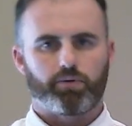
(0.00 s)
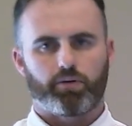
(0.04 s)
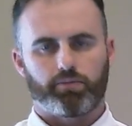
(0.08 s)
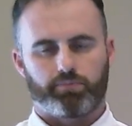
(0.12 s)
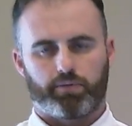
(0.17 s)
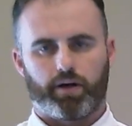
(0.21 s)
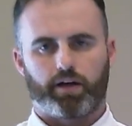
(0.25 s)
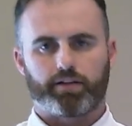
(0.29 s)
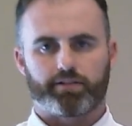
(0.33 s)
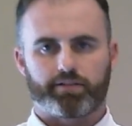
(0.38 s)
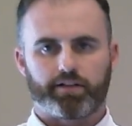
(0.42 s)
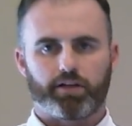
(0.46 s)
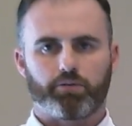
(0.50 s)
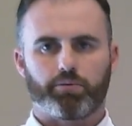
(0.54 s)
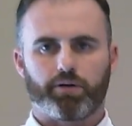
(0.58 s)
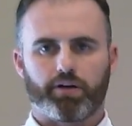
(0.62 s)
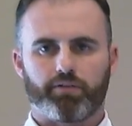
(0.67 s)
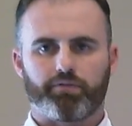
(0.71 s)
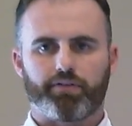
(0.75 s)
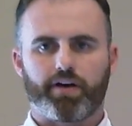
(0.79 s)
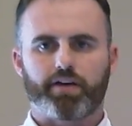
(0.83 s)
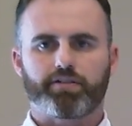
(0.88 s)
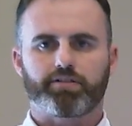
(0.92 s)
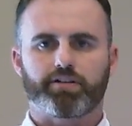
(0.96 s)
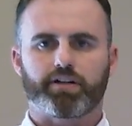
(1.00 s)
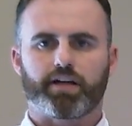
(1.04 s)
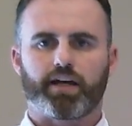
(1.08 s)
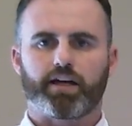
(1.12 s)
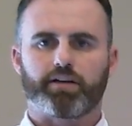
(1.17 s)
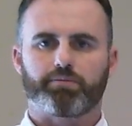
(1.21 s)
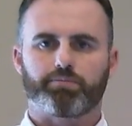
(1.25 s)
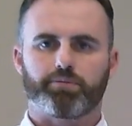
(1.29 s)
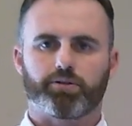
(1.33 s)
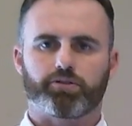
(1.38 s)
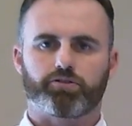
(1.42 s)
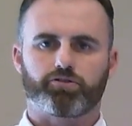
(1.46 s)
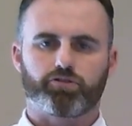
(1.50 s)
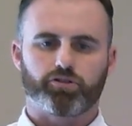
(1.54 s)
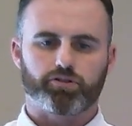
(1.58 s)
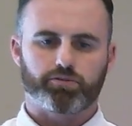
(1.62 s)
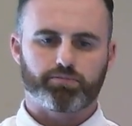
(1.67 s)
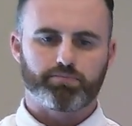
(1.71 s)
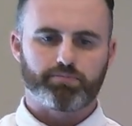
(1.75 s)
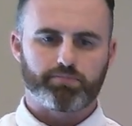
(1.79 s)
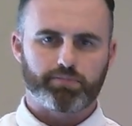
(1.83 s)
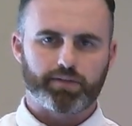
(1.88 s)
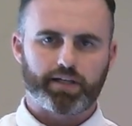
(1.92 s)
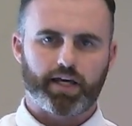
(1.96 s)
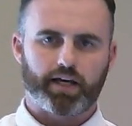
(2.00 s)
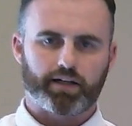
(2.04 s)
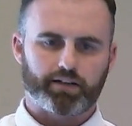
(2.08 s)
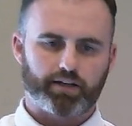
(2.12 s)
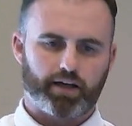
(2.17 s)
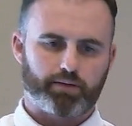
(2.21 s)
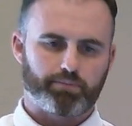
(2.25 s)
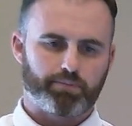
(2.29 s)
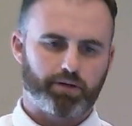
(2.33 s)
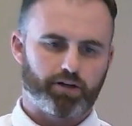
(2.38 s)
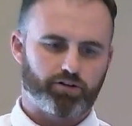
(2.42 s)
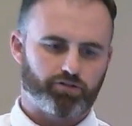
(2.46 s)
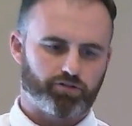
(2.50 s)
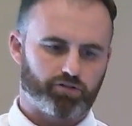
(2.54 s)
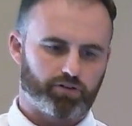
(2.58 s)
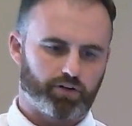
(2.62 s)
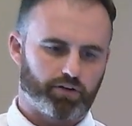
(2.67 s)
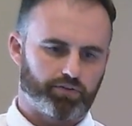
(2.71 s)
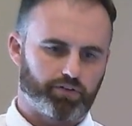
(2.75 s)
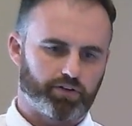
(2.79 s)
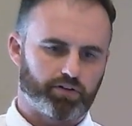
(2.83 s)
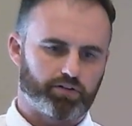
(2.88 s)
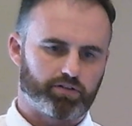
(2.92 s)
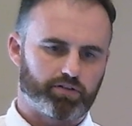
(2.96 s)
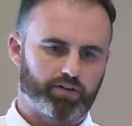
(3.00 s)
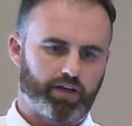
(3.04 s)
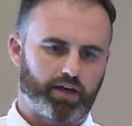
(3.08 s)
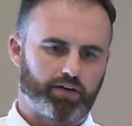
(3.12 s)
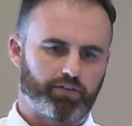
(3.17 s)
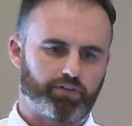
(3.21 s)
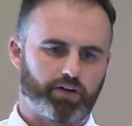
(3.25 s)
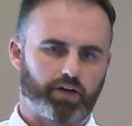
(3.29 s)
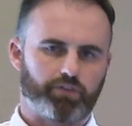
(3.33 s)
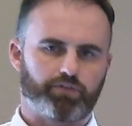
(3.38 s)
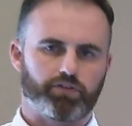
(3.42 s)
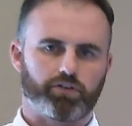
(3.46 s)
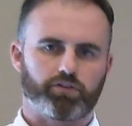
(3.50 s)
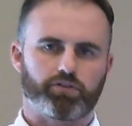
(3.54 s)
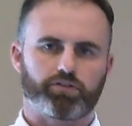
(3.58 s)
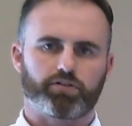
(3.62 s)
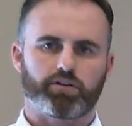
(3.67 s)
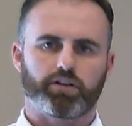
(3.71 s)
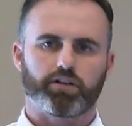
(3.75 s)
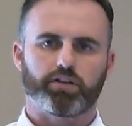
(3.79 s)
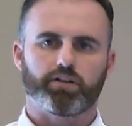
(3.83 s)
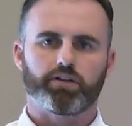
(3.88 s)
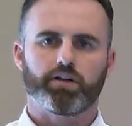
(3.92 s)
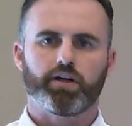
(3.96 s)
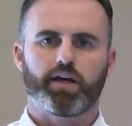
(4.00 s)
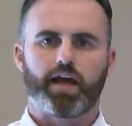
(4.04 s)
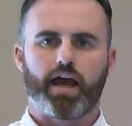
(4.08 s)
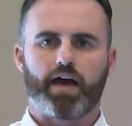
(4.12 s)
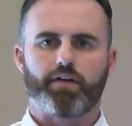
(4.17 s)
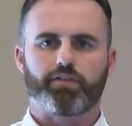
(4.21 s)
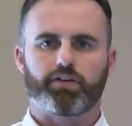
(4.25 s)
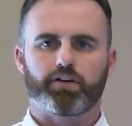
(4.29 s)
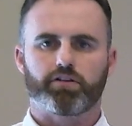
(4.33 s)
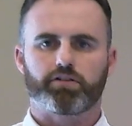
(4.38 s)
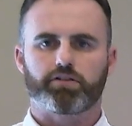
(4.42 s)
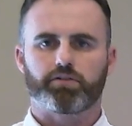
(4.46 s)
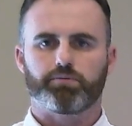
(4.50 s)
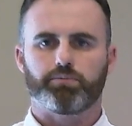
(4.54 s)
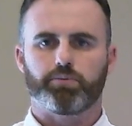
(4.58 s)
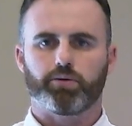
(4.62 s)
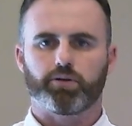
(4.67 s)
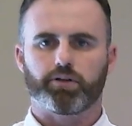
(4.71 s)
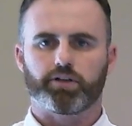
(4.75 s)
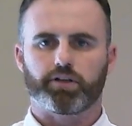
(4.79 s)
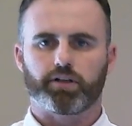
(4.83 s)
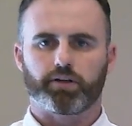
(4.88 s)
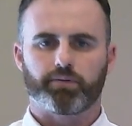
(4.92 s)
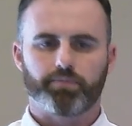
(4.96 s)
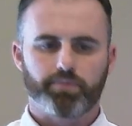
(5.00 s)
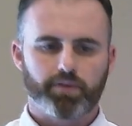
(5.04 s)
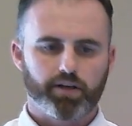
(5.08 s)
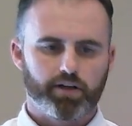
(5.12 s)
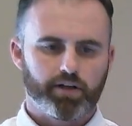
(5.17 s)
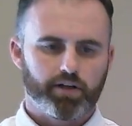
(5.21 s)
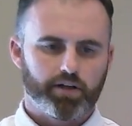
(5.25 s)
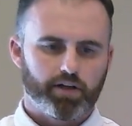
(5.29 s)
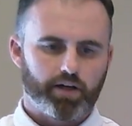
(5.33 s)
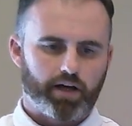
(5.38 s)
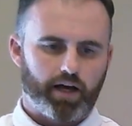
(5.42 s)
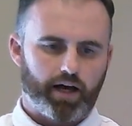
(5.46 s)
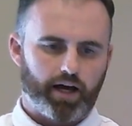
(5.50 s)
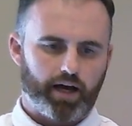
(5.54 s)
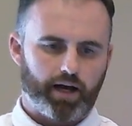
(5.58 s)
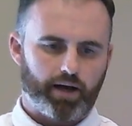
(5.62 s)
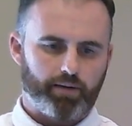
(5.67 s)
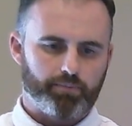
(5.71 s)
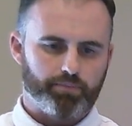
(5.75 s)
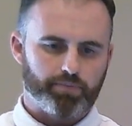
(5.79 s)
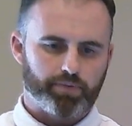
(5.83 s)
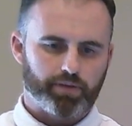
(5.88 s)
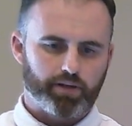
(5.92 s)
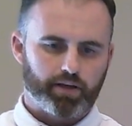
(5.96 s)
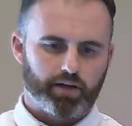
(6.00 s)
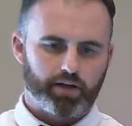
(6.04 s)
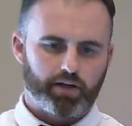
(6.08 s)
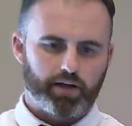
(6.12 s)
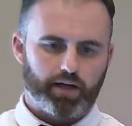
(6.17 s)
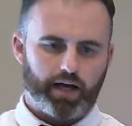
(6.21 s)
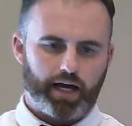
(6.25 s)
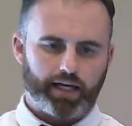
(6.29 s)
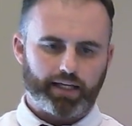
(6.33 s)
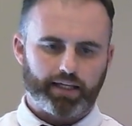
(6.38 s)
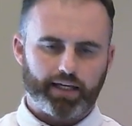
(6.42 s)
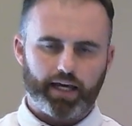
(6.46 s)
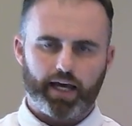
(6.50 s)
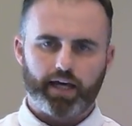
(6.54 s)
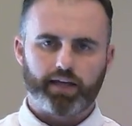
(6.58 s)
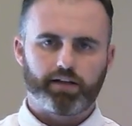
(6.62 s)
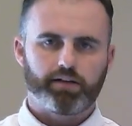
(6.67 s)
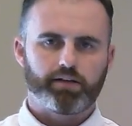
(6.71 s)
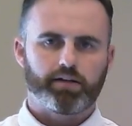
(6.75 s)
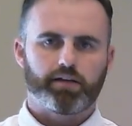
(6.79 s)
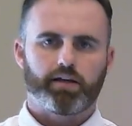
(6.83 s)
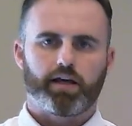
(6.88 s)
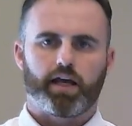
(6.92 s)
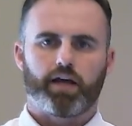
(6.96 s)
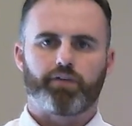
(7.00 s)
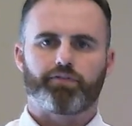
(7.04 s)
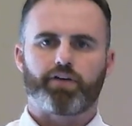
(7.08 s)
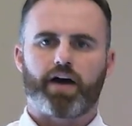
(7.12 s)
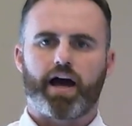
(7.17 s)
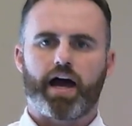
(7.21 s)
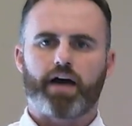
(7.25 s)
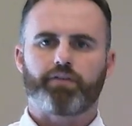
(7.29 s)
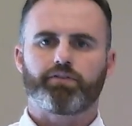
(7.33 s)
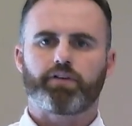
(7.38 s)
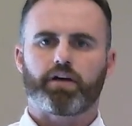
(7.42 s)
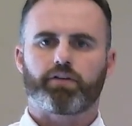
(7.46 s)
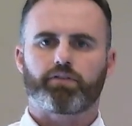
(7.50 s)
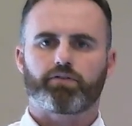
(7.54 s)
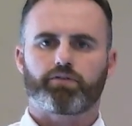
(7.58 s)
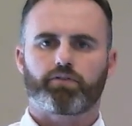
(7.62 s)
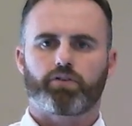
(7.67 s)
I still will investigate, but just take that picture if you see evidence of bullying. Again, if I have that